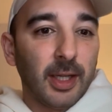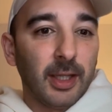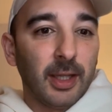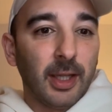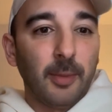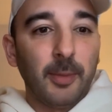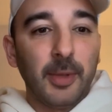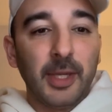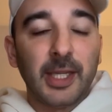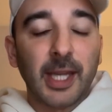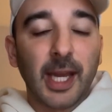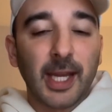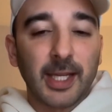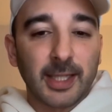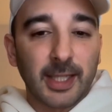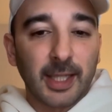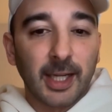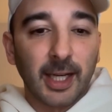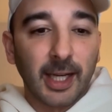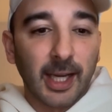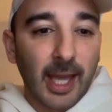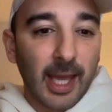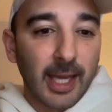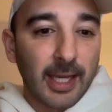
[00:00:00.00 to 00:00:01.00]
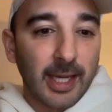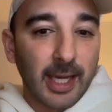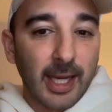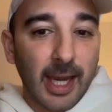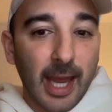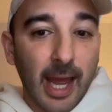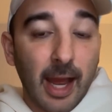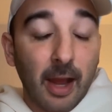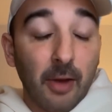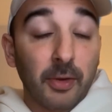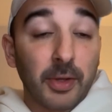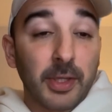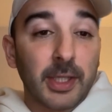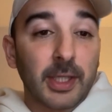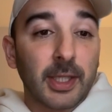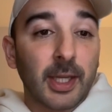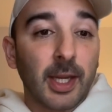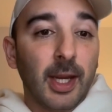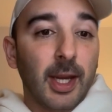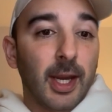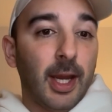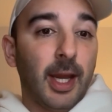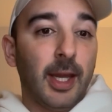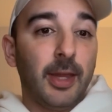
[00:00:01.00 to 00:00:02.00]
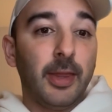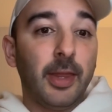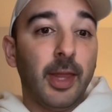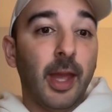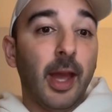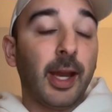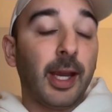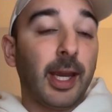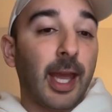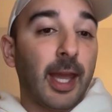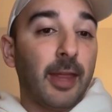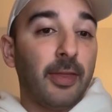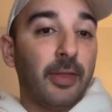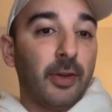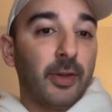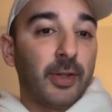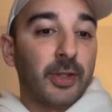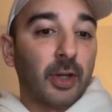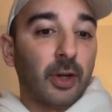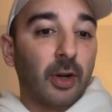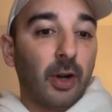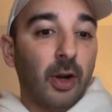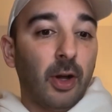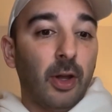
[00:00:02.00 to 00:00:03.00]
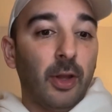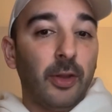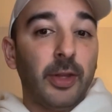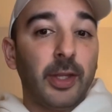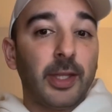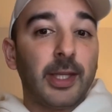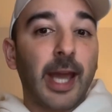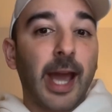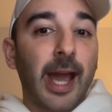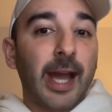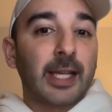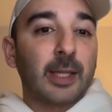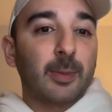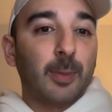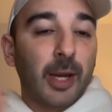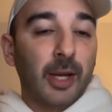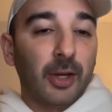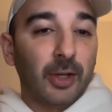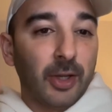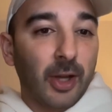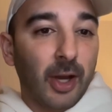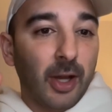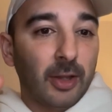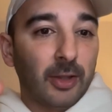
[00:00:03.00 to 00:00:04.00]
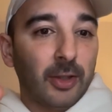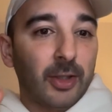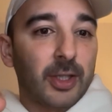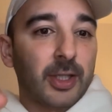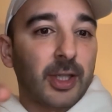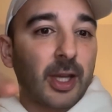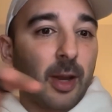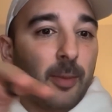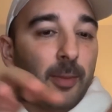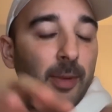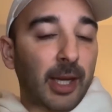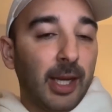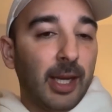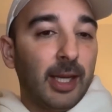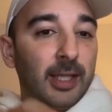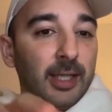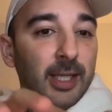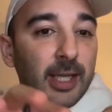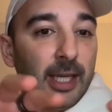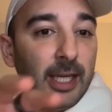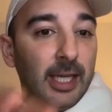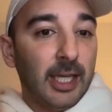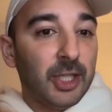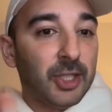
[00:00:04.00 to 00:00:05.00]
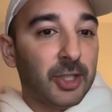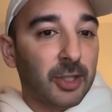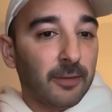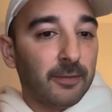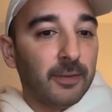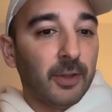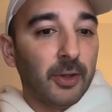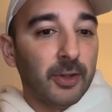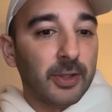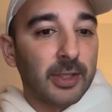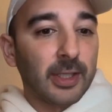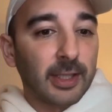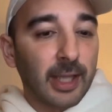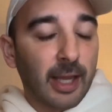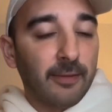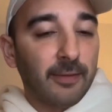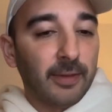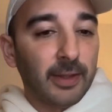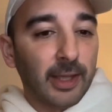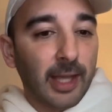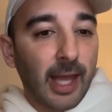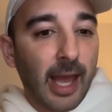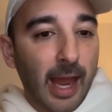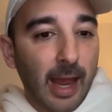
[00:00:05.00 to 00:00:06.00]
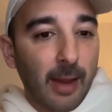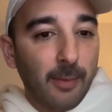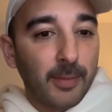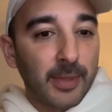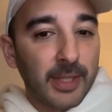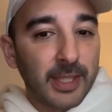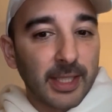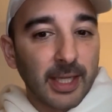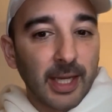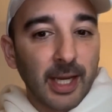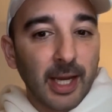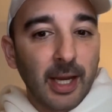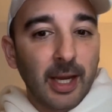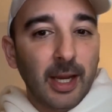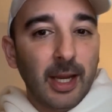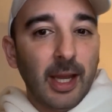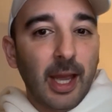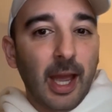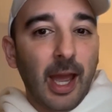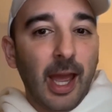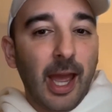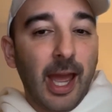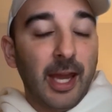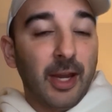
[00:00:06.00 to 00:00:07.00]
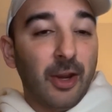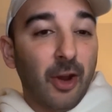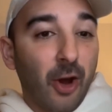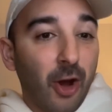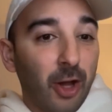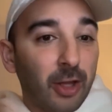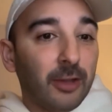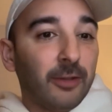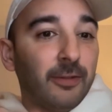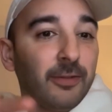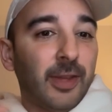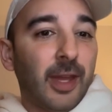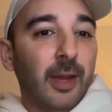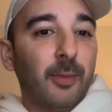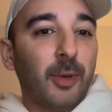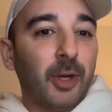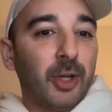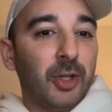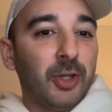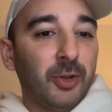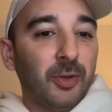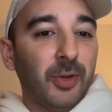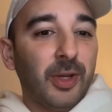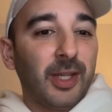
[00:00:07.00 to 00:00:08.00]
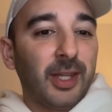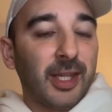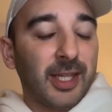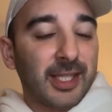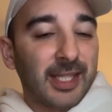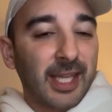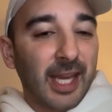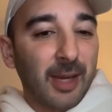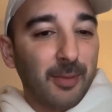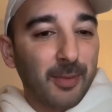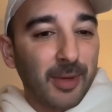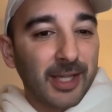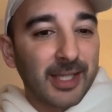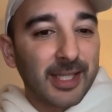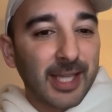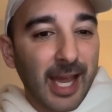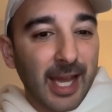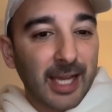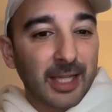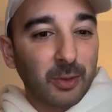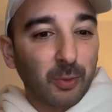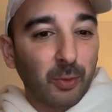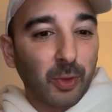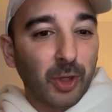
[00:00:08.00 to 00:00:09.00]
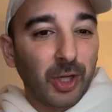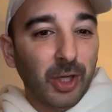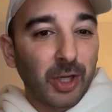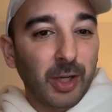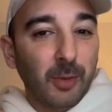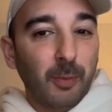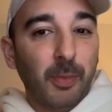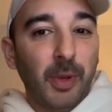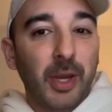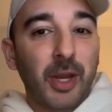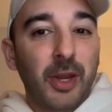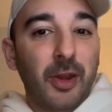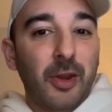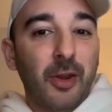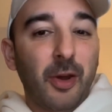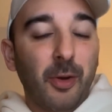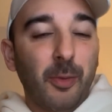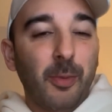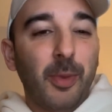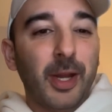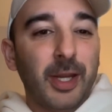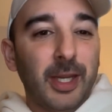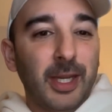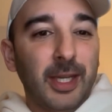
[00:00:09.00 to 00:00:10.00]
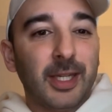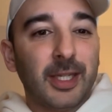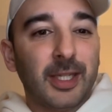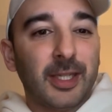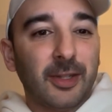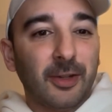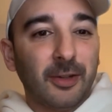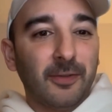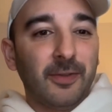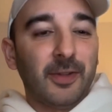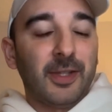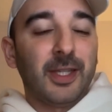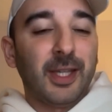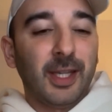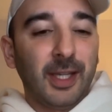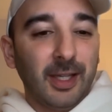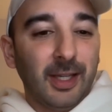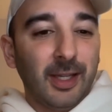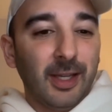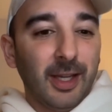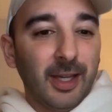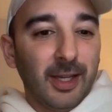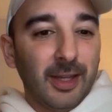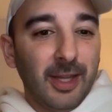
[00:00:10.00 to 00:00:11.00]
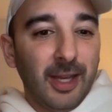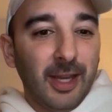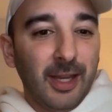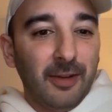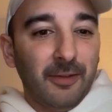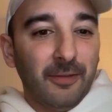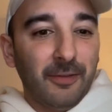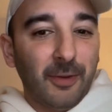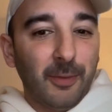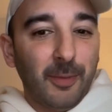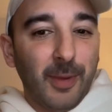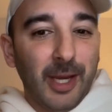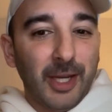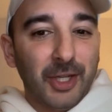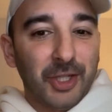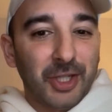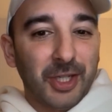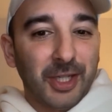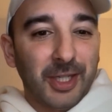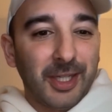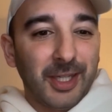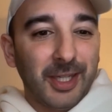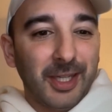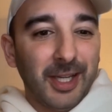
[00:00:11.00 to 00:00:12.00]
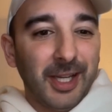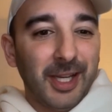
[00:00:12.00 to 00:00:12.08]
Let me test it again in-house." And again, those are all the taxpayer dollars coming into each of those 11 labs. And all of them are doing the same exact work, but nobody is surfacing the information.